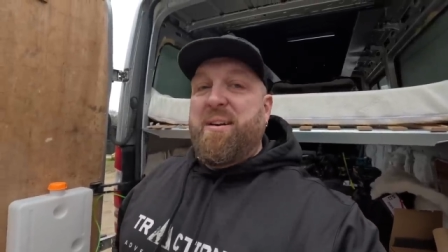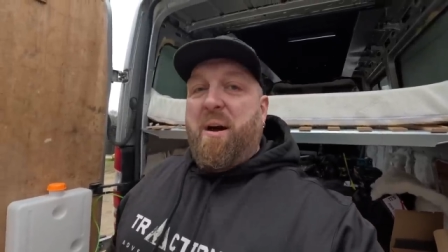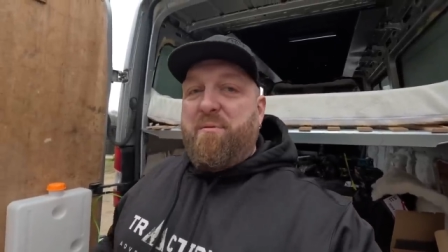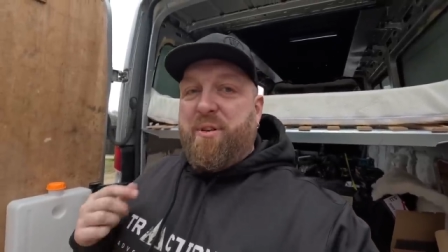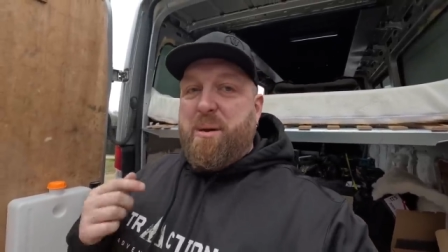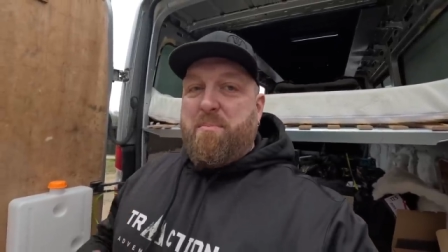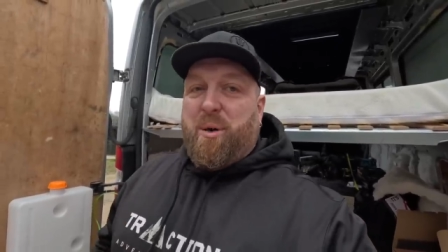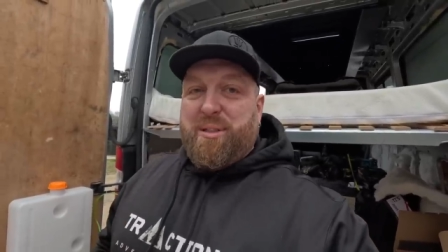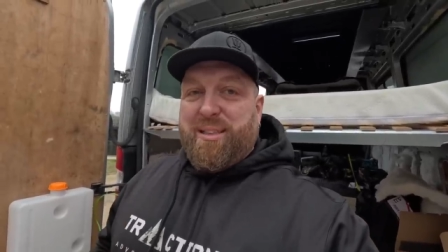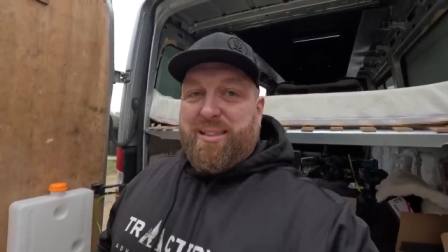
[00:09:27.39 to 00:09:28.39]
And for the
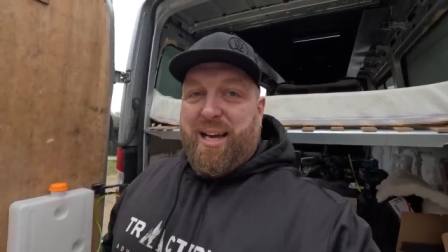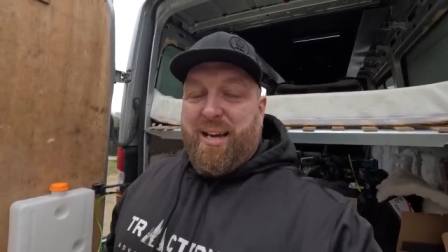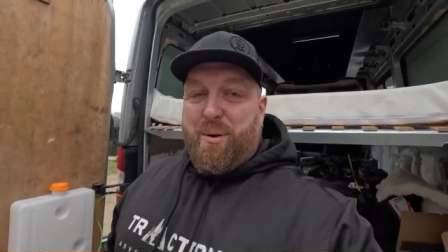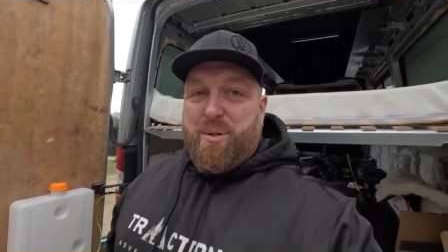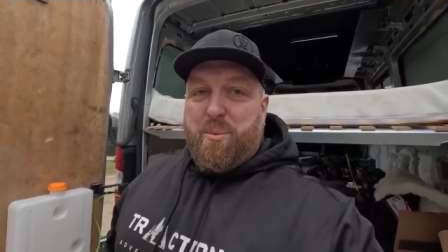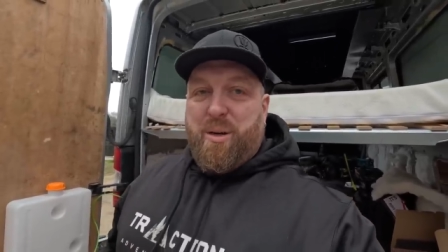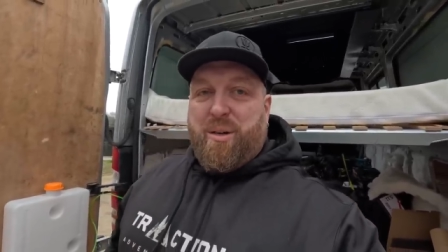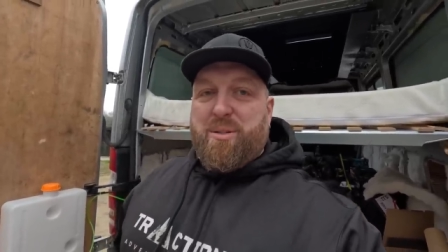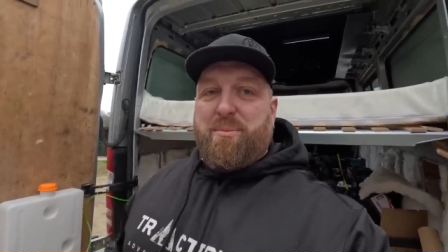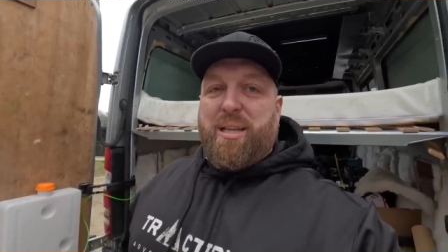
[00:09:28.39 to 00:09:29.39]
mornings that I go to work
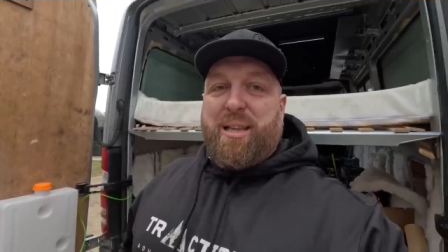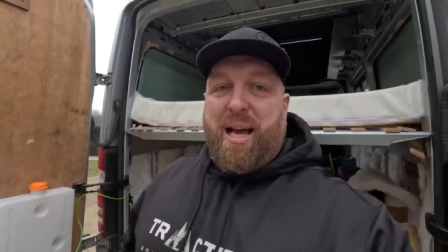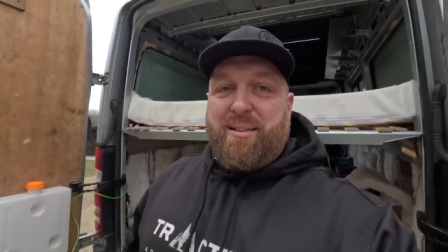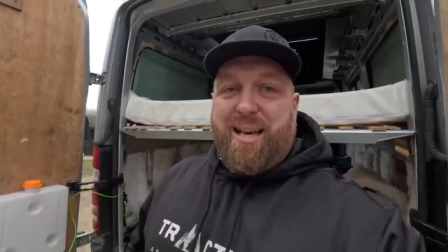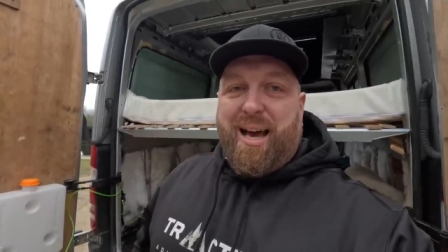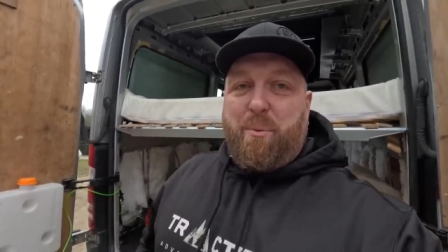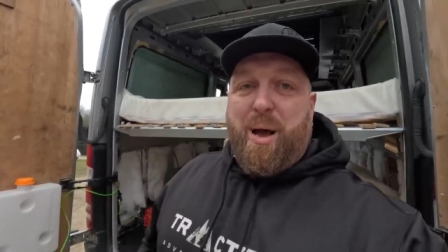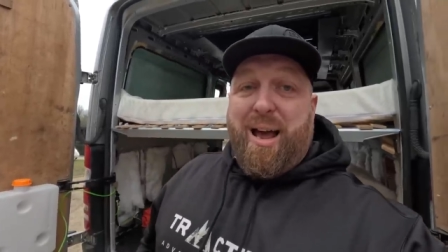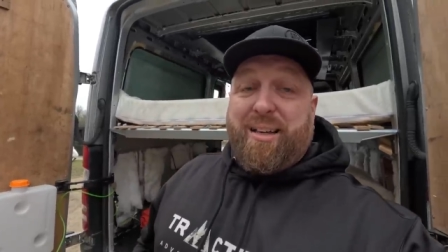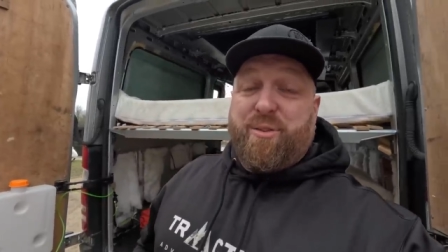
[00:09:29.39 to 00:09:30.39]
or something like that
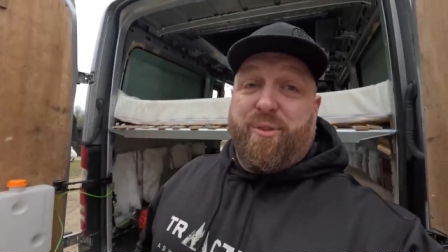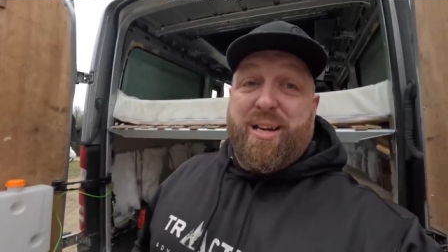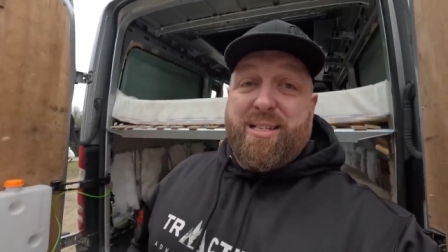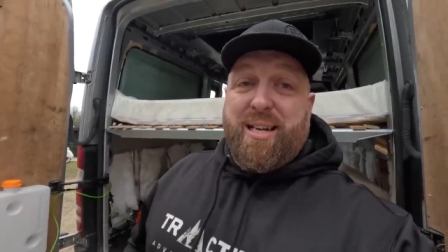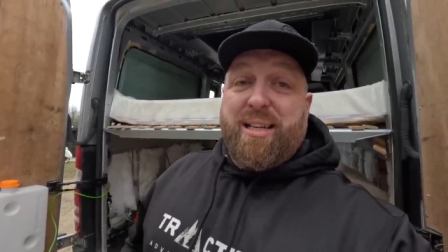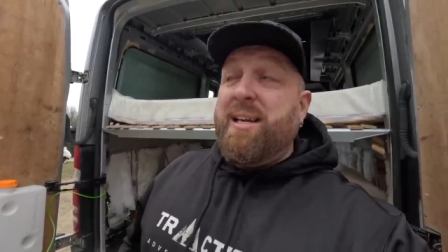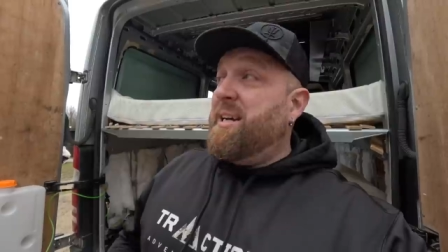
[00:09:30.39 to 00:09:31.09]
where it's freezing,